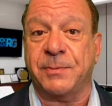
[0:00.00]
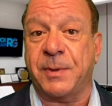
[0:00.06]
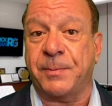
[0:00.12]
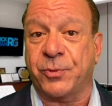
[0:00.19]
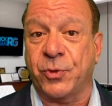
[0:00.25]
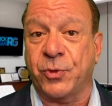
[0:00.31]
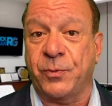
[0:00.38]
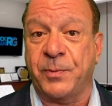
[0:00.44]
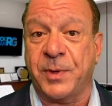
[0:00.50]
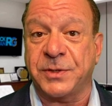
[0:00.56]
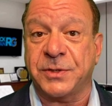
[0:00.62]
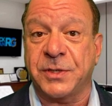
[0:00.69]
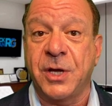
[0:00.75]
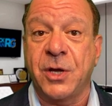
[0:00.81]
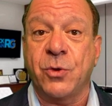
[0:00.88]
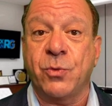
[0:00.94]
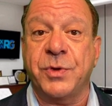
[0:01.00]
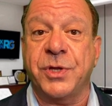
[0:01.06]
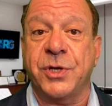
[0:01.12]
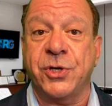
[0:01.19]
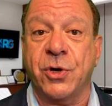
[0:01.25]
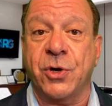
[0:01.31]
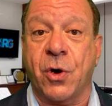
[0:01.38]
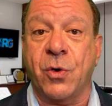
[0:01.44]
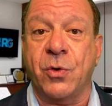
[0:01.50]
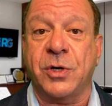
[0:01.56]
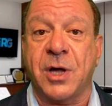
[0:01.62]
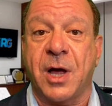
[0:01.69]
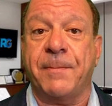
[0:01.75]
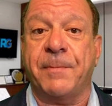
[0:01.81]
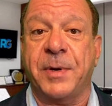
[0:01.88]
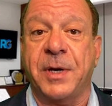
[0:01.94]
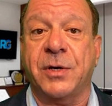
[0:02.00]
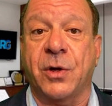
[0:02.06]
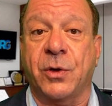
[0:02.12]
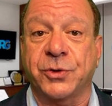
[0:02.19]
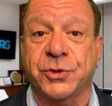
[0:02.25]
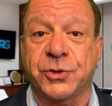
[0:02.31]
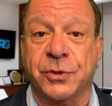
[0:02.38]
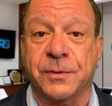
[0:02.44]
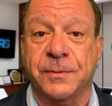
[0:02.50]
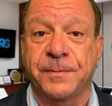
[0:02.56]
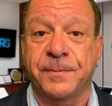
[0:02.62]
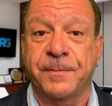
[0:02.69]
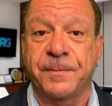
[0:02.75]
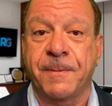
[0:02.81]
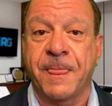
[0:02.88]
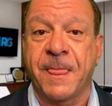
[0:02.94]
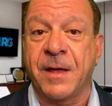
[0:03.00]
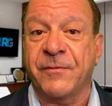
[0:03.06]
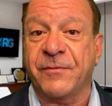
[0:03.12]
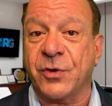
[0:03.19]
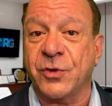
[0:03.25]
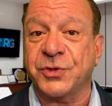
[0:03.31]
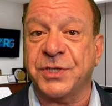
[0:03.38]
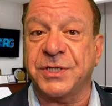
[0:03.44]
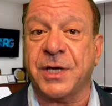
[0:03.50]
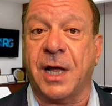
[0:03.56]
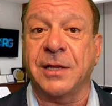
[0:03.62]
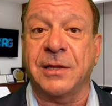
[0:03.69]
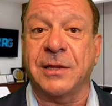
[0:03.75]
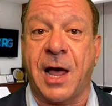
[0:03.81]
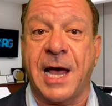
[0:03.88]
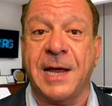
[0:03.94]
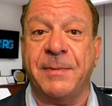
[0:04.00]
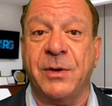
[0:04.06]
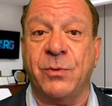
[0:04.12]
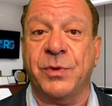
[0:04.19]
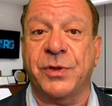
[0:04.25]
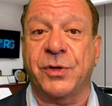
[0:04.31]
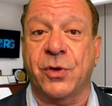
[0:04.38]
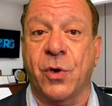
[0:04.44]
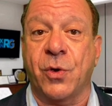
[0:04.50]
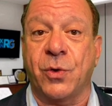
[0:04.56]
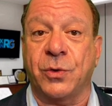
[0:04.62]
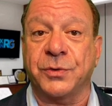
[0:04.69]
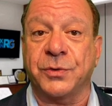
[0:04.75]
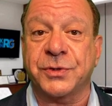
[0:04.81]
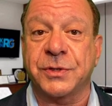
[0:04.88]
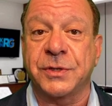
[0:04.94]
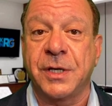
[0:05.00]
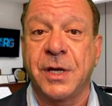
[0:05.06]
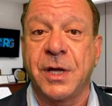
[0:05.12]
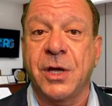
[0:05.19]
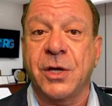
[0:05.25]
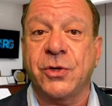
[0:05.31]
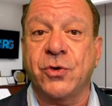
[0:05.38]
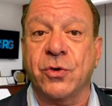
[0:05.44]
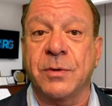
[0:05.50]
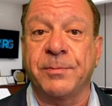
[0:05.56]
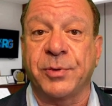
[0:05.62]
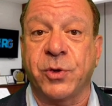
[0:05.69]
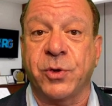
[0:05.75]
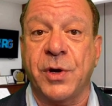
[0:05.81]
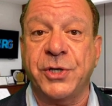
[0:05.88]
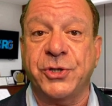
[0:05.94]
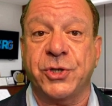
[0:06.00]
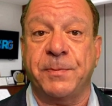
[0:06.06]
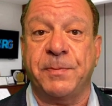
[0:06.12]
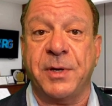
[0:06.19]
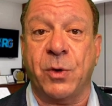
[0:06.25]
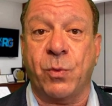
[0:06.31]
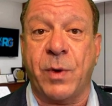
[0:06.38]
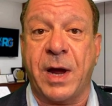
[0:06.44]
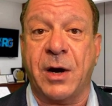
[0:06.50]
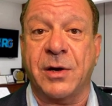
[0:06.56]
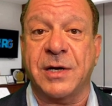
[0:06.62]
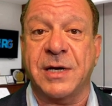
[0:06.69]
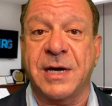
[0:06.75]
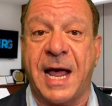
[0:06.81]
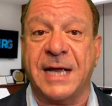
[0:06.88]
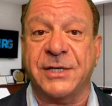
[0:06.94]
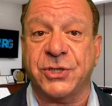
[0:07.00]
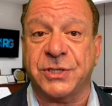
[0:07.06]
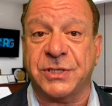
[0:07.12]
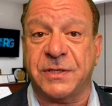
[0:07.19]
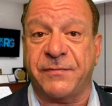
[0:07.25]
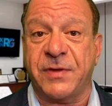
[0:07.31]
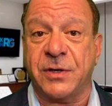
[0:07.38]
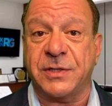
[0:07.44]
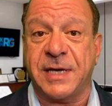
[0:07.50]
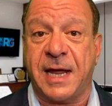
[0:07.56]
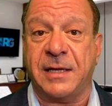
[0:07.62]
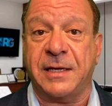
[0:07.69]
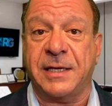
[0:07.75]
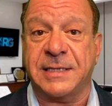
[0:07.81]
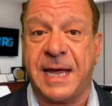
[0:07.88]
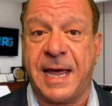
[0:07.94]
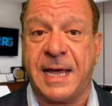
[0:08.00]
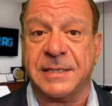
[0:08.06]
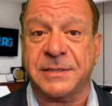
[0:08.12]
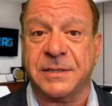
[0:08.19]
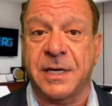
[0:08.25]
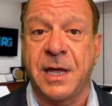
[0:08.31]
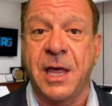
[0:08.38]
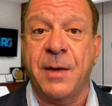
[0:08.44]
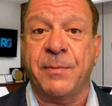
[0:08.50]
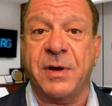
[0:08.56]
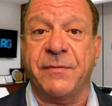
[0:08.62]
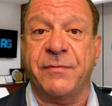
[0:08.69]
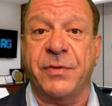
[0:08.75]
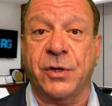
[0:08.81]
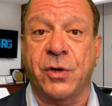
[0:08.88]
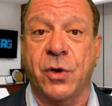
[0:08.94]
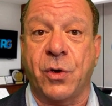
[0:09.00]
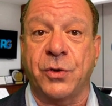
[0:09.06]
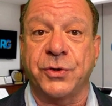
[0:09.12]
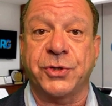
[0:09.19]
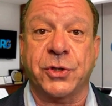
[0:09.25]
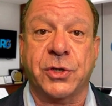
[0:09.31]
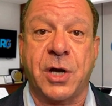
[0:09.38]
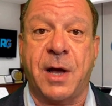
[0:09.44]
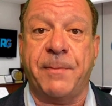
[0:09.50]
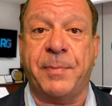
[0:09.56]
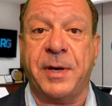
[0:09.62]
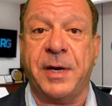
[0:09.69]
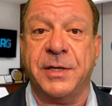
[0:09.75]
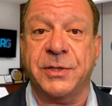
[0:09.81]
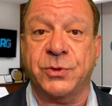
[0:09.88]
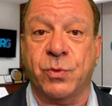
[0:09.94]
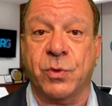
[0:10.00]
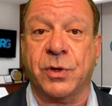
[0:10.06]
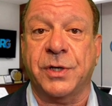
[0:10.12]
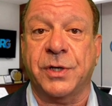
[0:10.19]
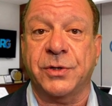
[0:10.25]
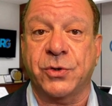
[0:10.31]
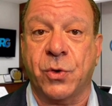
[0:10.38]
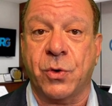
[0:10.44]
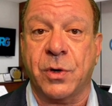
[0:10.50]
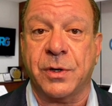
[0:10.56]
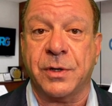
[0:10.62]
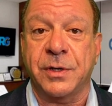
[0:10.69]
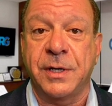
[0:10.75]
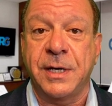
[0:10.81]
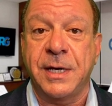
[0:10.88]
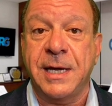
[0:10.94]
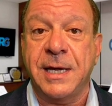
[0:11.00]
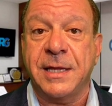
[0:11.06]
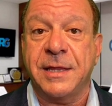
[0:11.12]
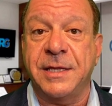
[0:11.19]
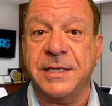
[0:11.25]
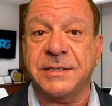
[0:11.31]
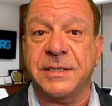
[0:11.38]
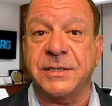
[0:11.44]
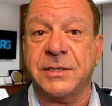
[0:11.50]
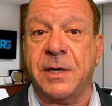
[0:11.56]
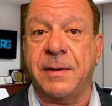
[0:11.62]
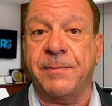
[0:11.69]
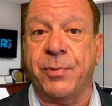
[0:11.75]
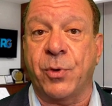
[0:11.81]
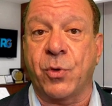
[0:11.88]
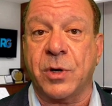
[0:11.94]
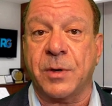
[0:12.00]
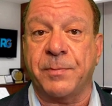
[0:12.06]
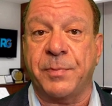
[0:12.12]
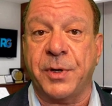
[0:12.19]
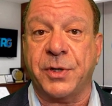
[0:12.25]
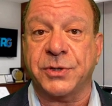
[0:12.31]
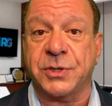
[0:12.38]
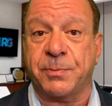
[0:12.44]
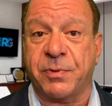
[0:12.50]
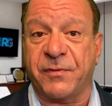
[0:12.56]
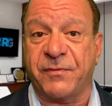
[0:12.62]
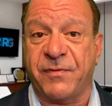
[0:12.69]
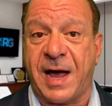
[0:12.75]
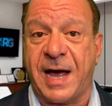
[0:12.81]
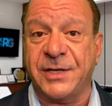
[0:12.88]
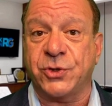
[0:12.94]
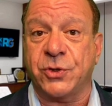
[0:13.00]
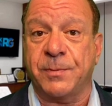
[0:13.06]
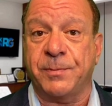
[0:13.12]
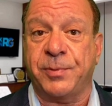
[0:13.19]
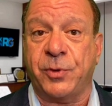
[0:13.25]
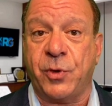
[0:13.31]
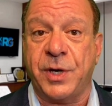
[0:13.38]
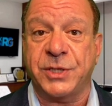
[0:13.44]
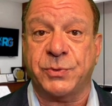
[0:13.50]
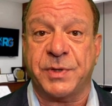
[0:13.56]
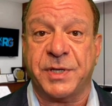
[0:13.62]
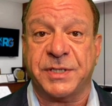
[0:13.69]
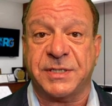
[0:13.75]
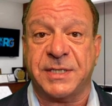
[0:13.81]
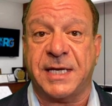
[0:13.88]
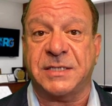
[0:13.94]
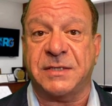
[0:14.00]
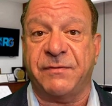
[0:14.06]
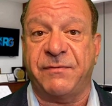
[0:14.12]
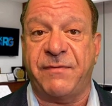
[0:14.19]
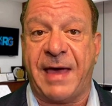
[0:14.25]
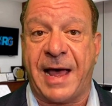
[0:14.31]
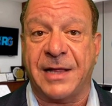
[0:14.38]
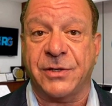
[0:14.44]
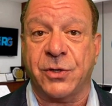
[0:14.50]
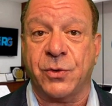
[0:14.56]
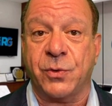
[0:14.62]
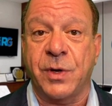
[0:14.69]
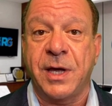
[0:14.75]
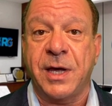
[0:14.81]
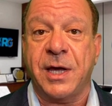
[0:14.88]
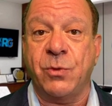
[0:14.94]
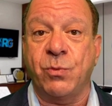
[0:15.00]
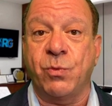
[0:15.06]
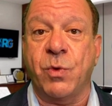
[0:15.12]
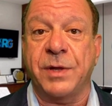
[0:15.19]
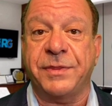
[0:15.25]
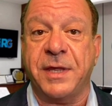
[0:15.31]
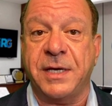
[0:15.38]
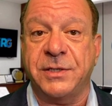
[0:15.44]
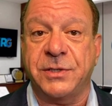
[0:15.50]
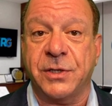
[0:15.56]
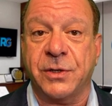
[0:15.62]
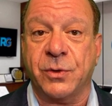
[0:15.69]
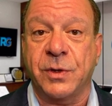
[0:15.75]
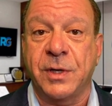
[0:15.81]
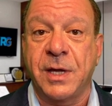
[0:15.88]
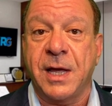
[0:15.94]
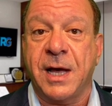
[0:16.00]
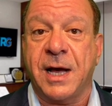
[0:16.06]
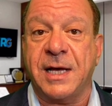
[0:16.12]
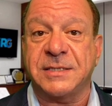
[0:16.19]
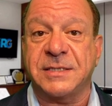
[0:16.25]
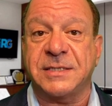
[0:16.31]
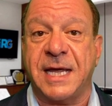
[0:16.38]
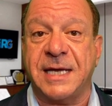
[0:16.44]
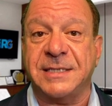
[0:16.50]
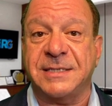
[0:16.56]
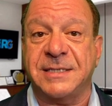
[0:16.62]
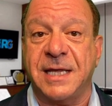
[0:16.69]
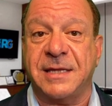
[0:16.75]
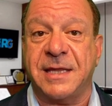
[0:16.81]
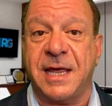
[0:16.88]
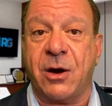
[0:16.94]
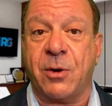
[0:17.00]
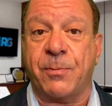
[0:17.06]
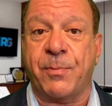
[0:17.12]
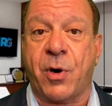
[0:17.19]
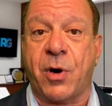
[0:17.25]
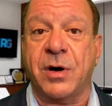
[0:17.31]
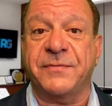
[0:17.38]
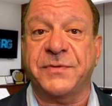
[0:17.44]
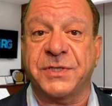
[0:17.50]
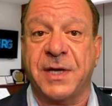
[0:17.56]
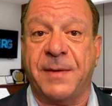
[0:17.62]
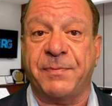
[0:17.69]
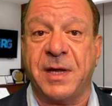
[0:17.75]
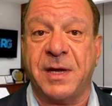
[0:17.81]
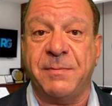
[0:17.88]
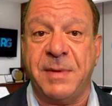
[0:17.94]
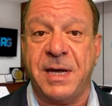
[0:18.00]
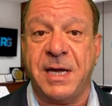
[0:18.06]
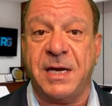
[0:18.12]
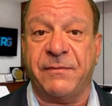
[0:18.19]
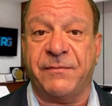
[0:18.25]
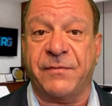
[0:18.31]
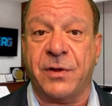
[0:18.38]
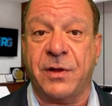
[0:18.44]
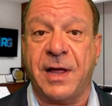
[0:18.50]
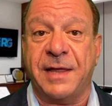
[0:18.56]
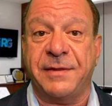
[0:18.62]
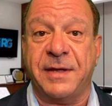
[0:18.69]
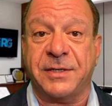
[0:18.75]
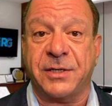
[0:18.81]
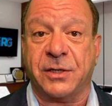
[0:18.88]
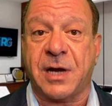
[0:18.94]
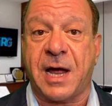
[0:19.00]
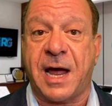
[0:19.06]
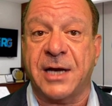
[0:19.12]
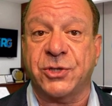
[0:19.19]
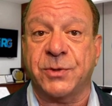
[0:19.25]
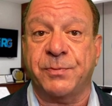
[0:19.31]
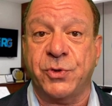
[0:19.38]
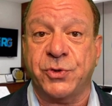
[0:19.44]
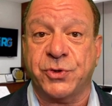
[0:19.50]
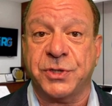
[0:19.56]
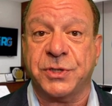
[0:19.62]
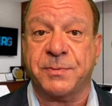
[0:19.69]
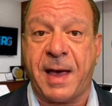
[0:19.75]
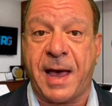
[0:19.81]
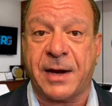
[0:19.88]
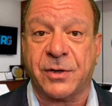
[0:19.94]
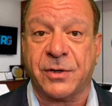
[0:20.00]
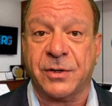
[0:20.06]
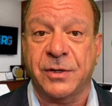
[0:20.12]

improvements within your own company culture. First is alignment with goals. Your employees should be aware not just of their daily task, but of the goals your company is working toward. This is important because it provides your employees with a sense of value in what they do, a sense that they are part of something meaningful and that their contributions matter.